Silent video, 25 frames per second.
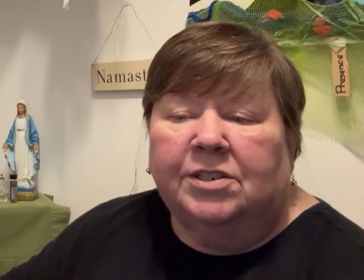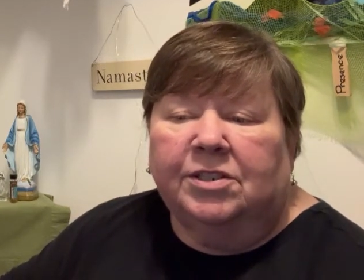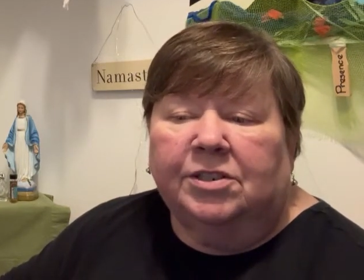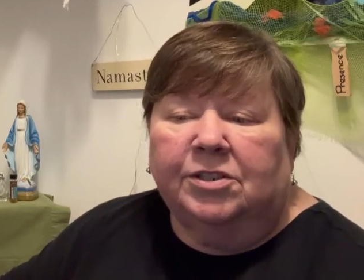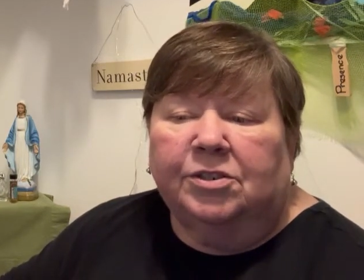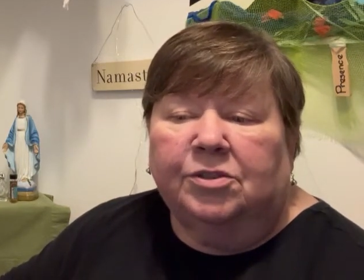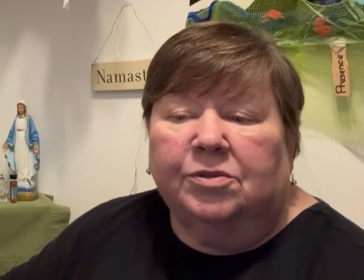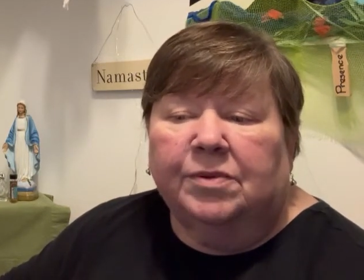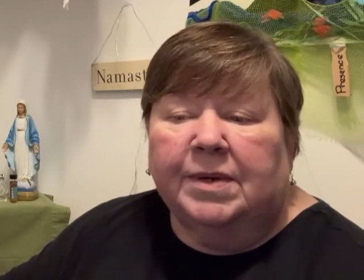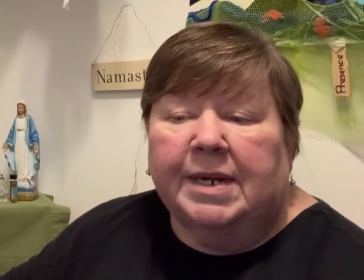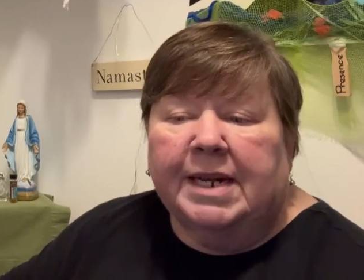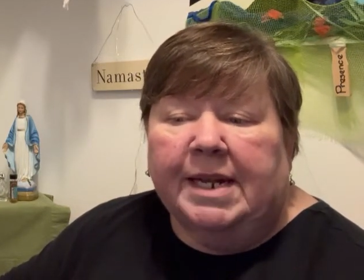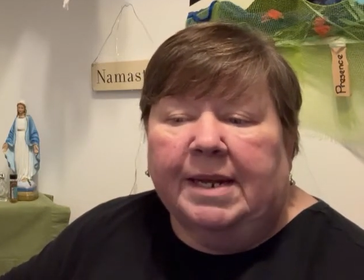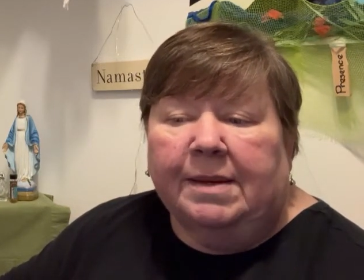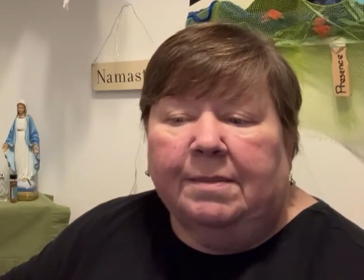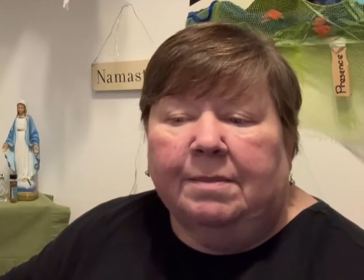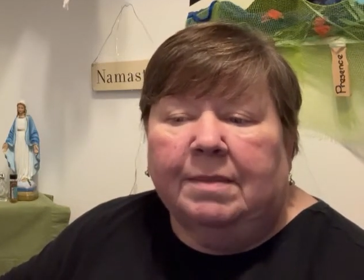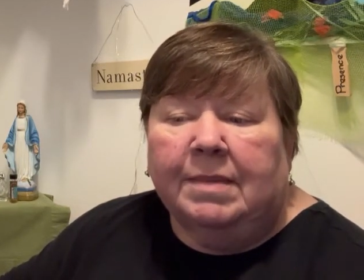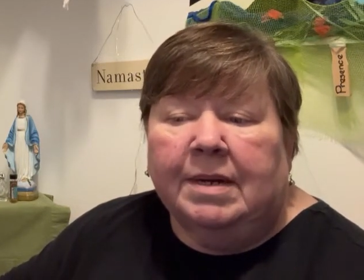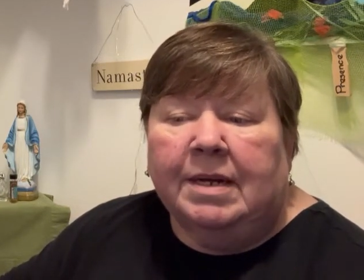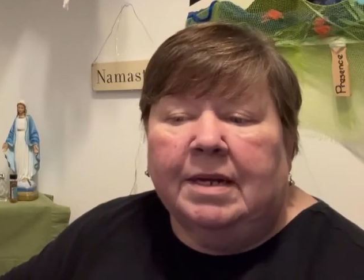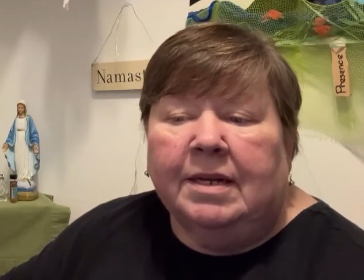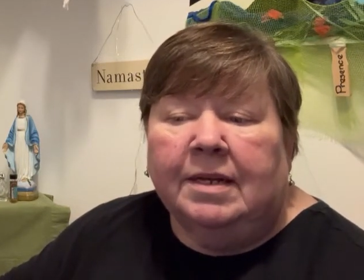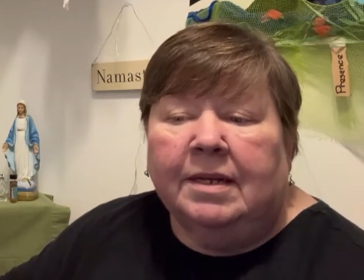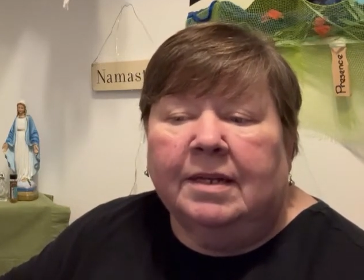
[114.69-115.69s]
to
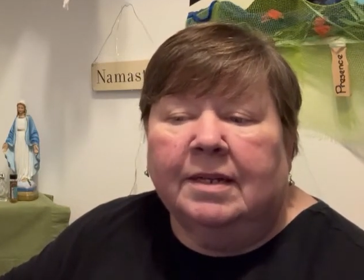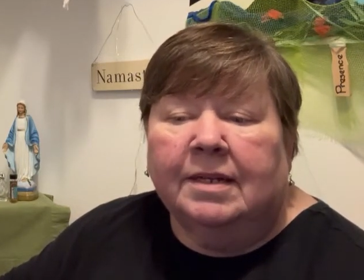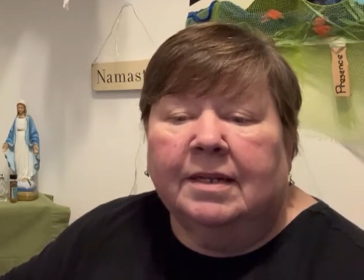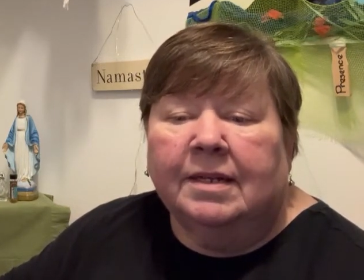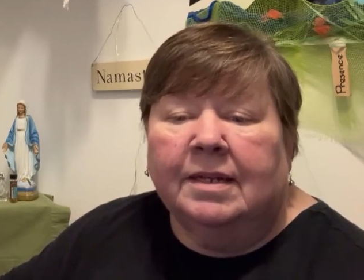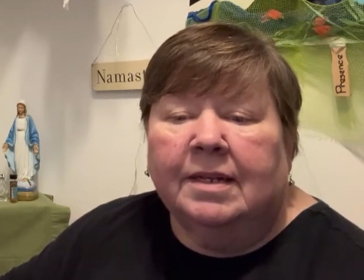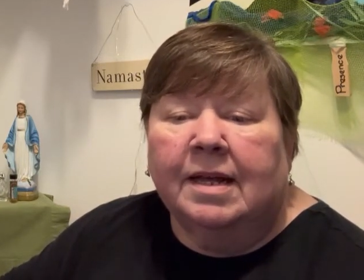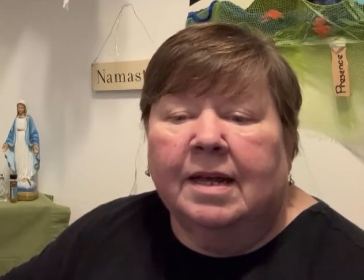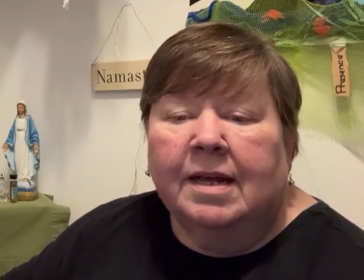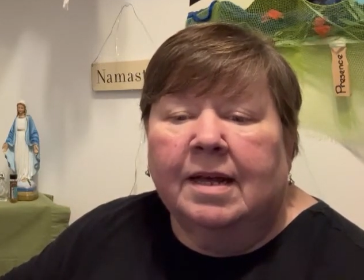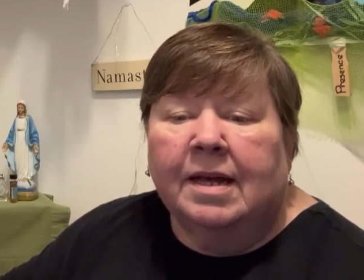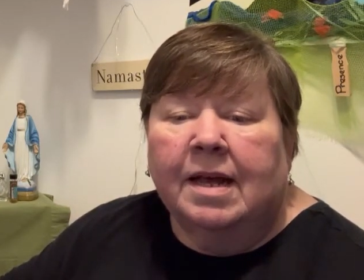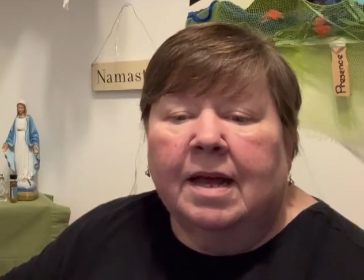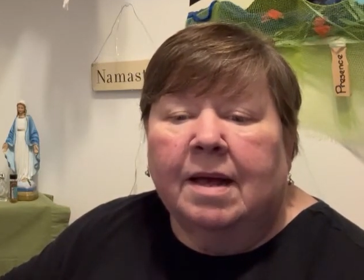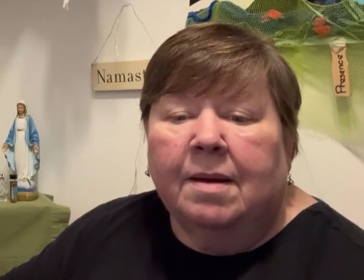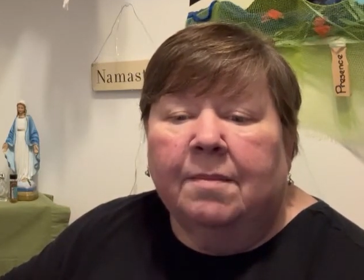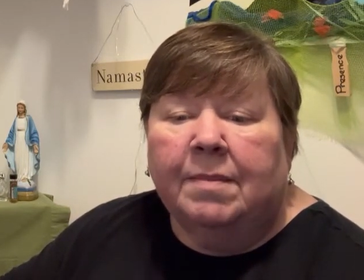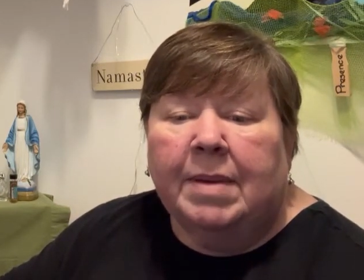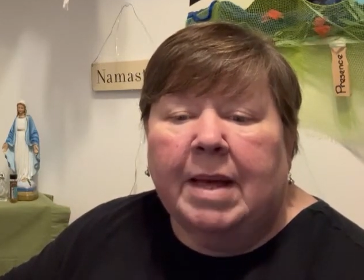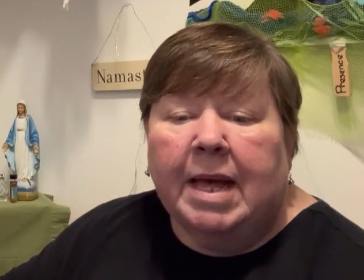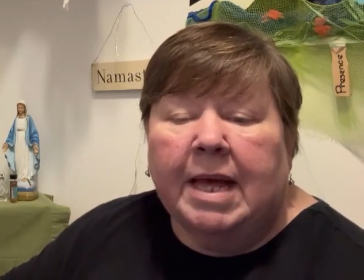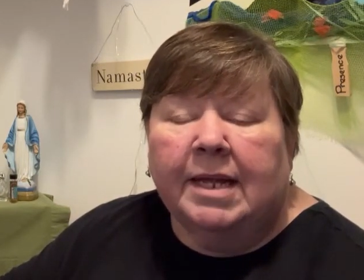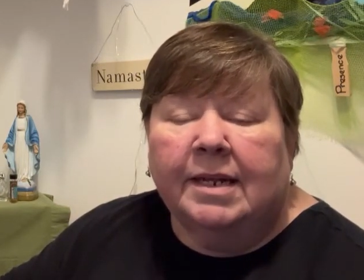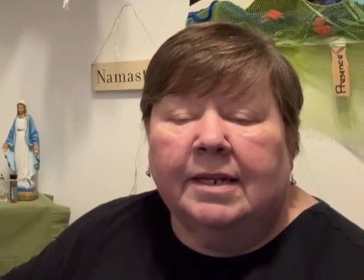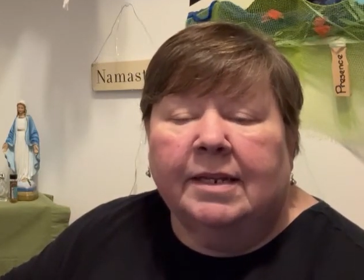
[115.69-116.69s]
dream,
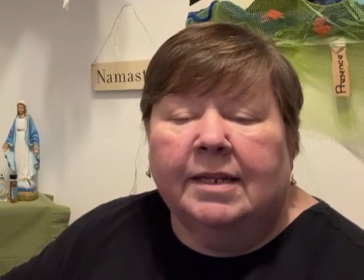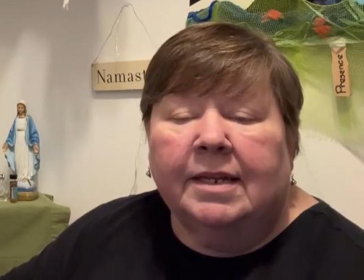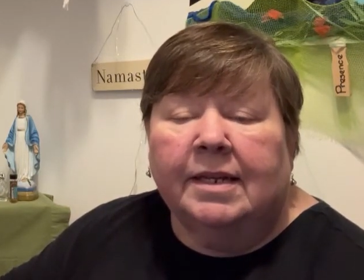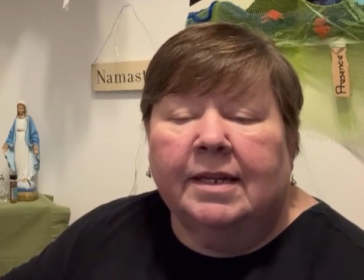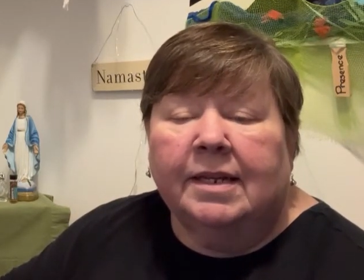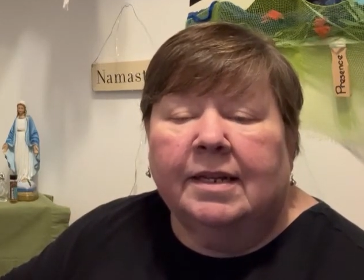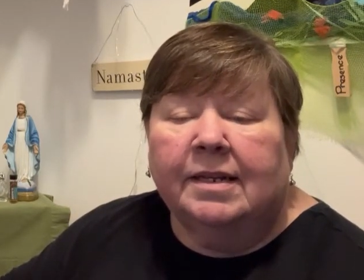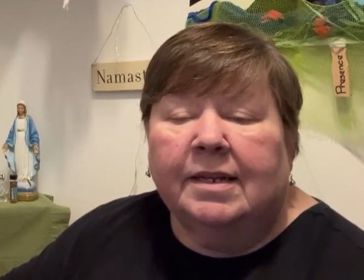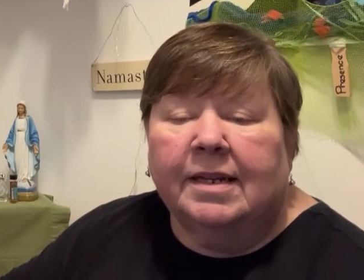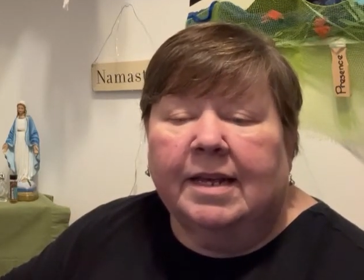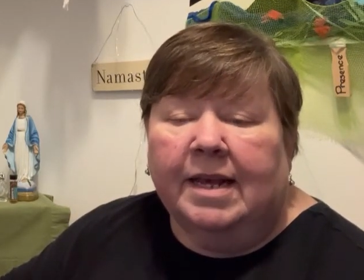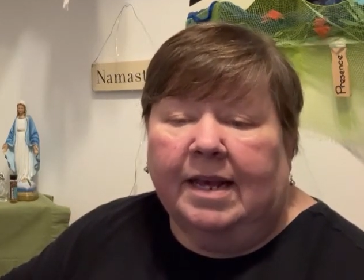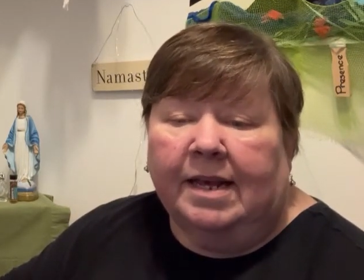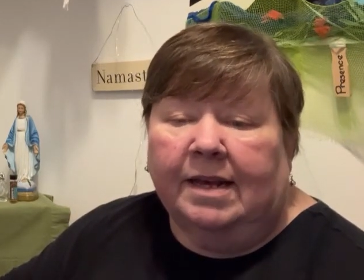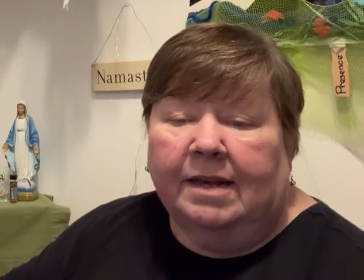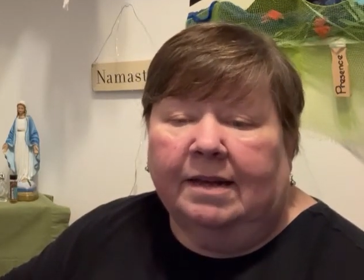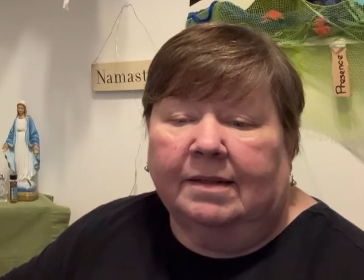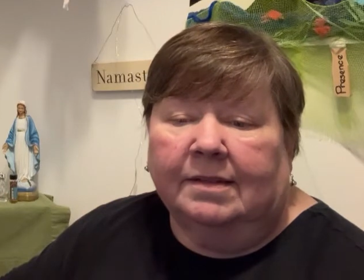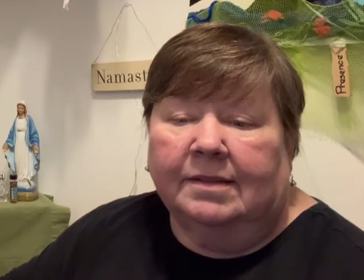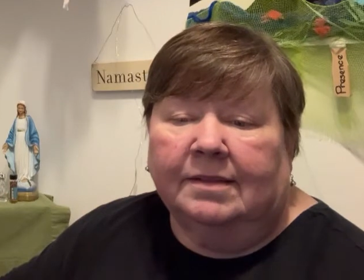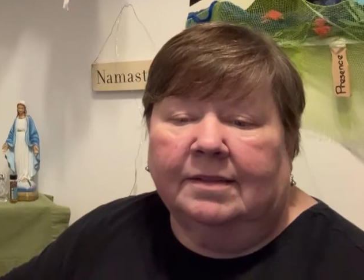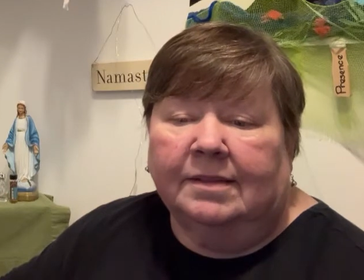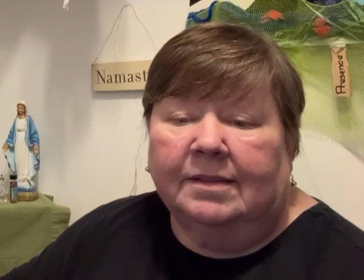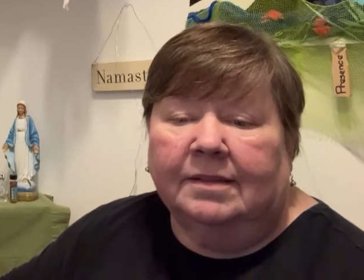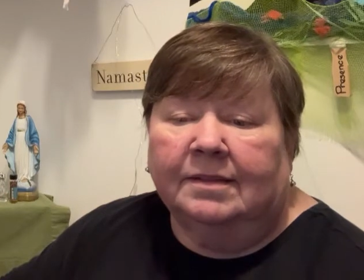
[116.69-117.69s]
pen in
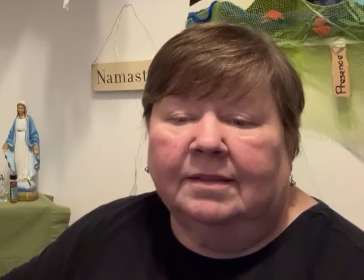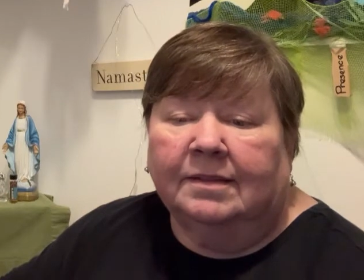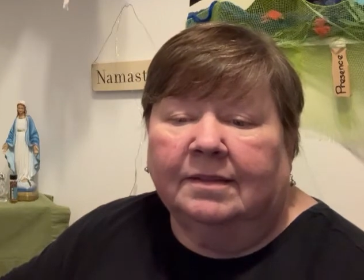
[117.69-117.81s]
hand.